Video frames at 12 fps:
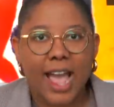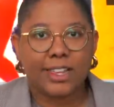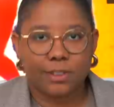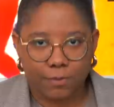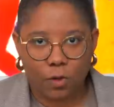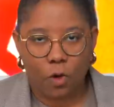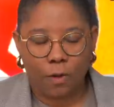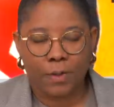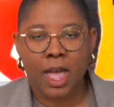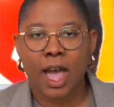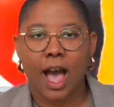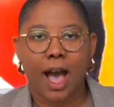ice form.
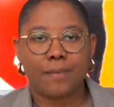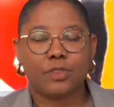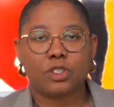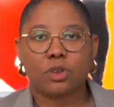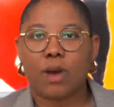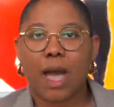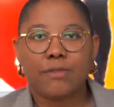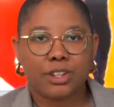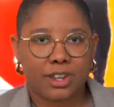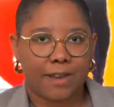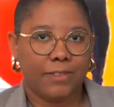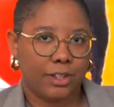Um, so I
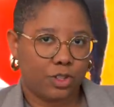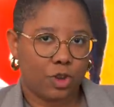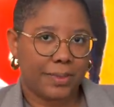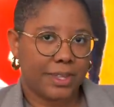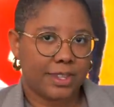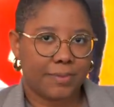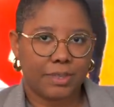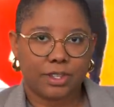would definitely scoop this up.